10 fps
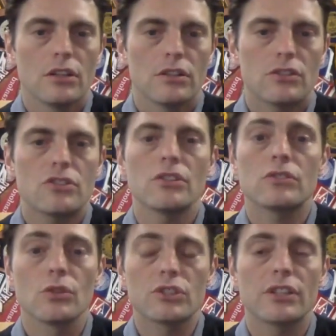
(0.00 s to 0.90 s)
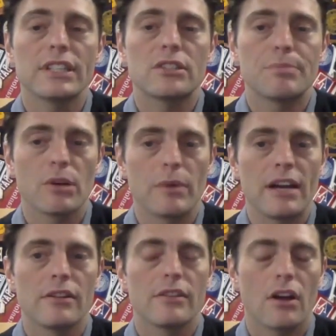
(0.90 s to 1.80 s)
Students also need to be
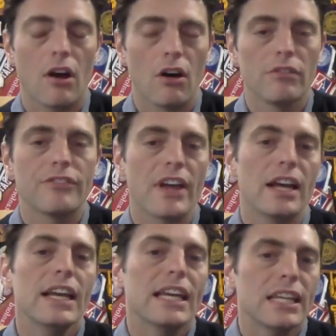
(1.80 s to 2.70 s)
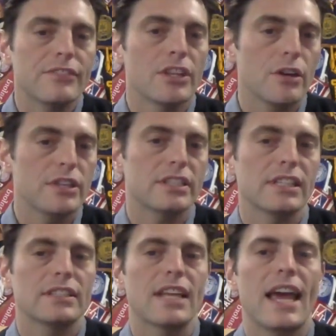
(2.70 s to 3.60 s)
aware of that even though this
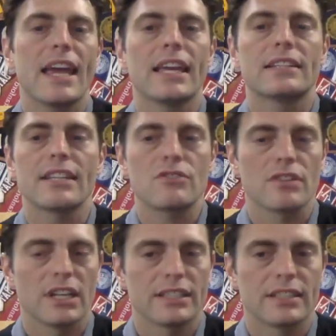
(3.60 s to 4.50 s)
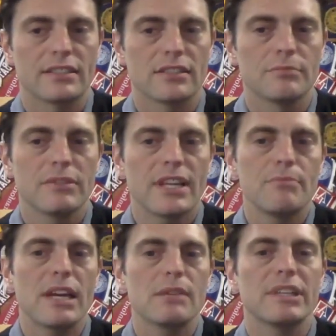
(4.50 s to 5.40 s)
is a centralised system, there
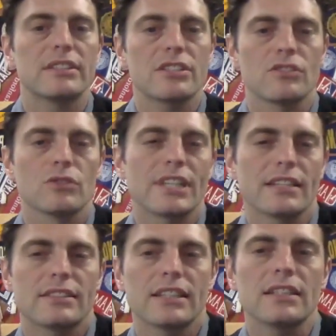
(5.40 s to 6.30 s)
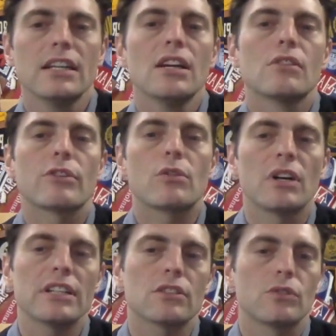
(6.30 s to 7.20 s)
may be additional testing
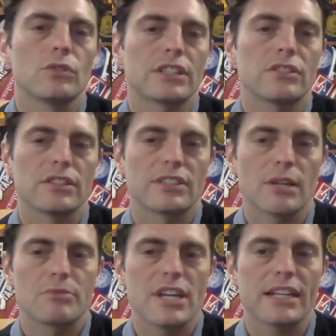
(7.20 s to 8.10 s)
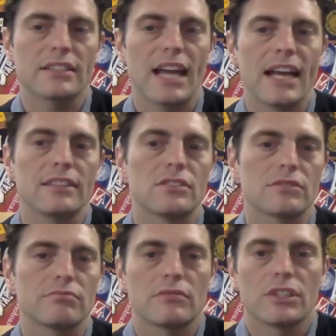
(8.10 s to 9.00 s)
required according to the subject and
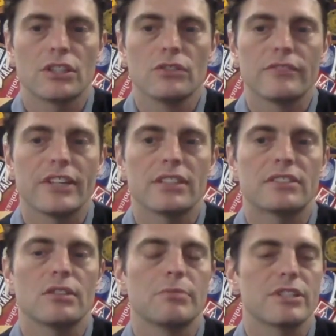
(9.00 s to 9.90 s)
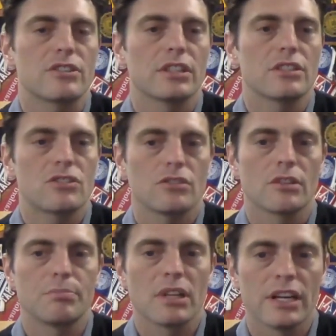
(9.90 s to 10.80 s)
the university in which the student
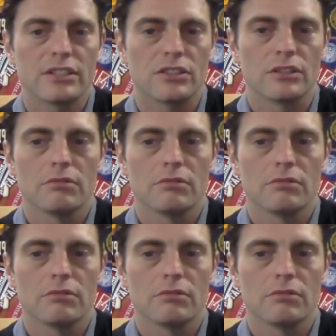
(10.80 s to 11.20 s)
applies to.